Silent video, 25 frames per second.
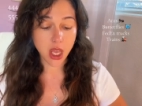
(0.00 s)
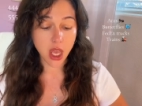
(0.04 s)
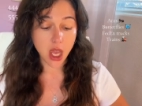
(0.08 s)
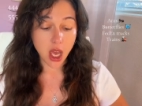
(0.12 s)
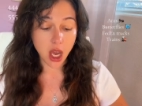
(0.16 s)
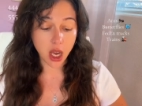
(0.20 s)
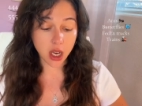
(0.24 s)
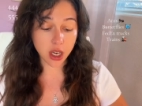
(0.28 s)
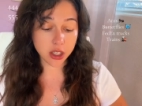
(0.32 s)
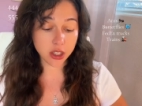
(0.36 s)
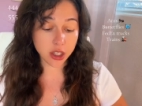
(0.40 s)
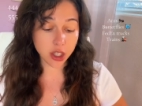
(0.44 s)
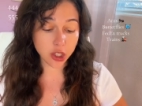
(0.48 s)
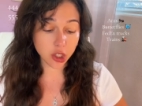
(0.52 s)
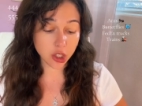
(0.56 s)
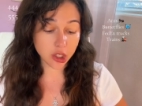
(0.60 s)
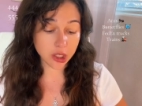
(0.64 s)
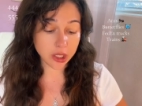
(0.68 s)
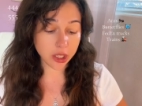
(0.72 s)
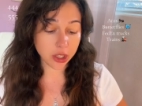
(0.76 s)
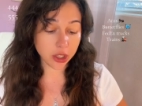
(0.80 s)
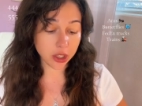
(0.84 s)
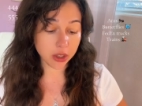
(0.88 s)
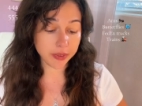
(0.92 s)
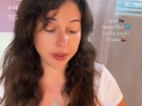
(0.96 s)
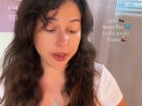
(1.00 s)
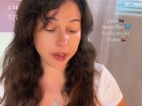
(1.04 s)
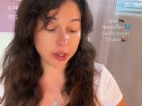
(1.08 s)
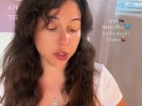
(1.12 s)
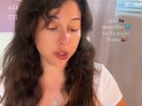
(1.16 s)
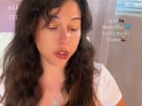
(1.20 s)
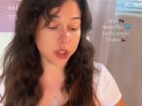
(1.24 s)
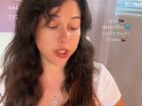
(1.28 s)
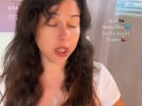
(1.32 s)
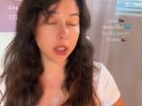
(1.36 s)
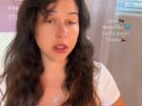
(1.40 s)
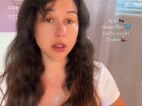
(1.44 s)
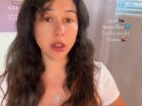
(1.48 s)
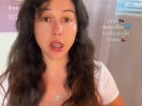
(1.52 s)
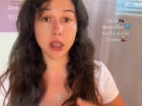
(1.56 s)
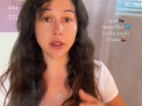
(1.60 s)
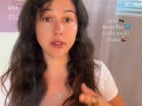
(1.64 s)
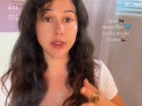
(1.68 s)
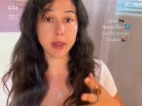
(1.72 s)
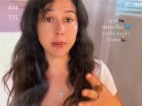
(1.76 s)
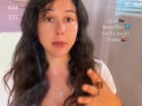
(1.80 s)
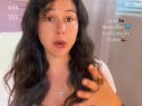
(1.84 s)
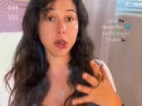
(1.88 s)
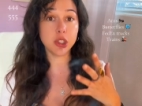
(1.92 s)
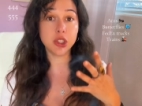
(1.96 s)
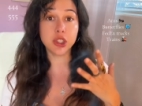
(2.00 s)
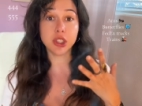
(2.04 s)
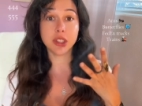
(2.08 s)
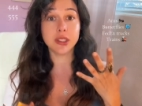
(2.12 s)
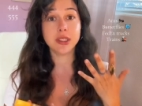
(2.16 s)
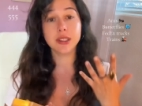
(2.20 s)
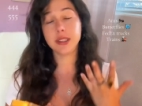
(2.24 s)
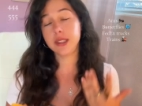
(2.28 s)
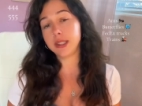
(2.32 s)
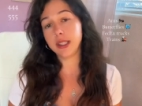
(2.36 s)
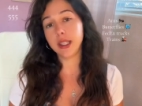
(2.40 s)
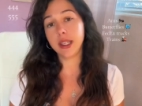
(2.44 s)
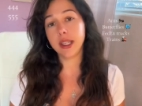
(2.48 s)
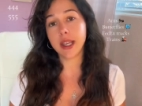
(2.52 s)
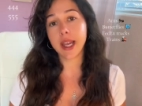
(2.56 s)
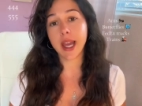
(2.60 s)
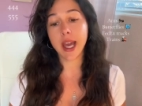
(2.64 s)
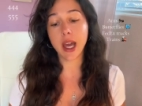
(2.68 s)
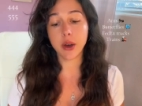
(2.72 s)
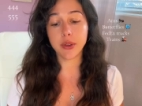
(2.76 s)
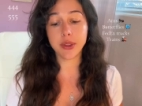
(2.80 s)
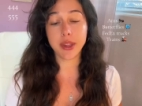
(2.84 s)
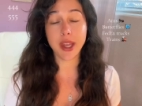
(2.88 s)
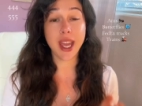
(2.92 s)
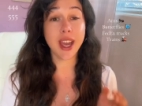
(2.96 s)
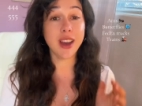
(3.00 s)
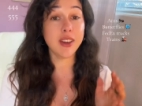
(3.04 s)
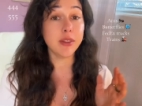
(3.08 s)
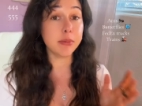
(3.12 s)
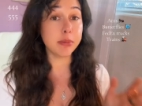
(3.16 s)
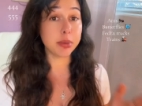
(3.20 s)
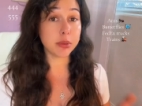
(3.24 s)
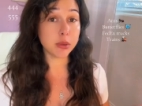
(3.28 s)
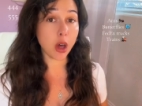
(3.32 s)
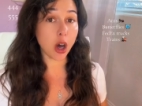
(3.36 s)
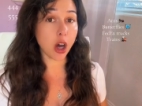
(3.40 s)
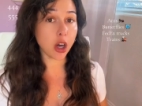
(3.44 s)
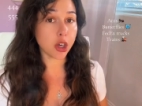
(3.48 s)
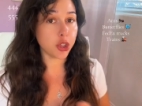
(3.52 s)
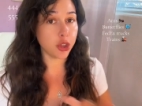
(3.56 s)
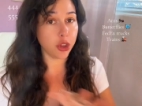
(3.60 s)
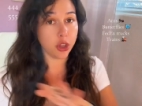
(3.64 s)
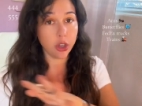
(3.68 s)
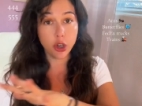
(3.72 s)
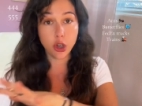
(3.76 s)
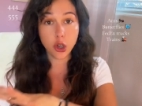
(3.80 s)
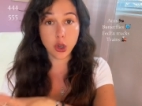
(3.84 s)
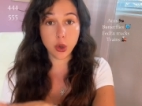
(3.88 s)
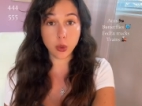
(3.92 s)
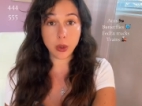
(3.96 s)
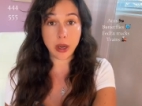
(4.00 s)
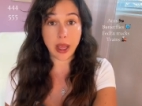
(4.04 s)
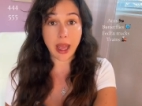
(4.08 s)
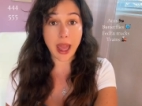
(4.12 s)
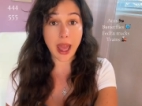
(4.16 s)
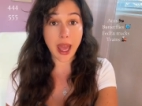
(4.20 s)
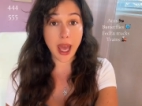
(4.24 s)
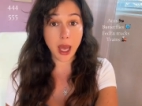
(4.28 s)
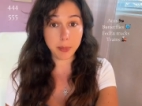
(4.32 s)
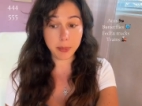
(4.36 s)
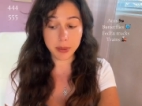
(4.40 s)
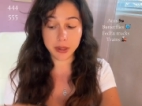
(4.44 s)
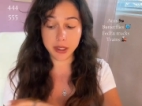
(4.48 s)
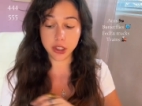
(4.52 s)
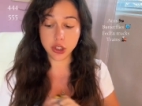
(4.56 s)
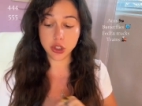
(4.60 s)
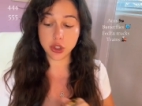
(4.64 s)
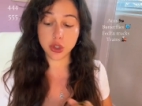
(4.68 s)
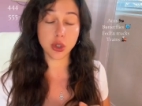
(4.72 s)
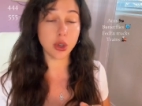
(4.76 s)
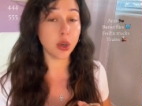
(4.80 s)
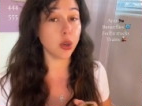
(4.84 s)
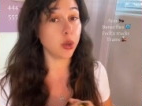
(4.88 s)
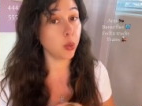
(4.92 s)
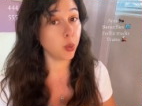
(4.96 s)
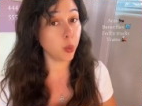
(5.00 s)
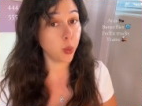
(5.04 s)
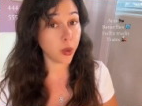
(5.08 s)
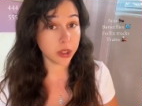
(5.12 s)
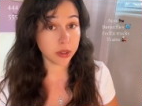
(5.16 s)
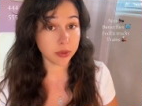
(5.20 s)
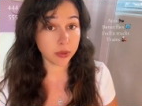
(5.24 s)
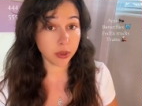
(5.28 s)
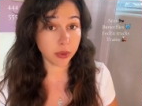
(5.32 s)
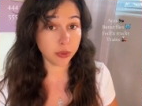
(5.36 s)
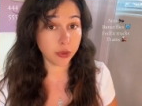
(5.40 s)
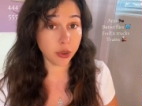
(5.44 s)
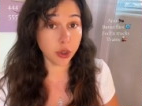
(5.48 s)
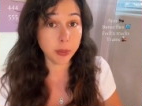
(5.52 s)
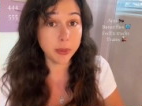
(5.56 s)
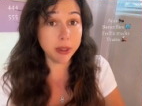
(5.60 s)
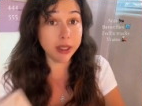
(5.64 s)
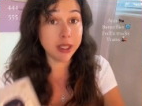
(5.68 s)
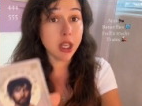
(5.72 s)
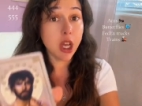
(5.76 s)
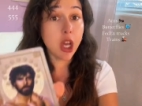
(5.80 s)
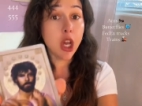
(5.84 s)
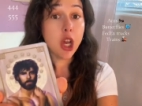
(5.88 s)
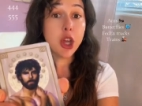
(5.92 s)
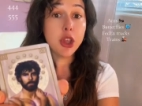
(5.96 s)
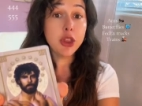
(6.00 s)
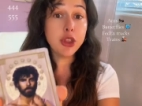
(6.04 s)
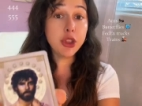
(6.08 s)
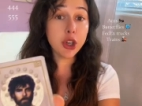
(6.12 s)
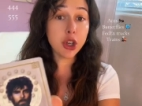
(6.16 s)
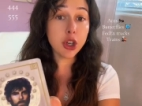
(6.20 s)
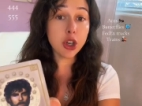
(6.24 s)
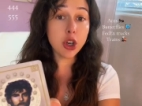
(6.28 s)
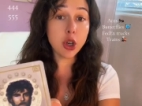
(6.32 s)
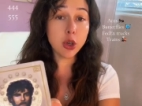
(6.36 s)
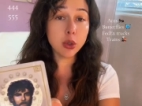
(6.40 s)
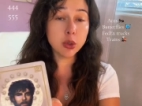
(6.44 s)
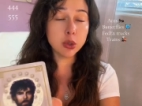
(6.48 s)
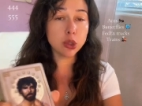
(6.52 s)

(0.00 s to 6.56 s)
On another layer of energy, a lot of them are just seeing how they have blocked their own happiness, their own wish fulfillment, their own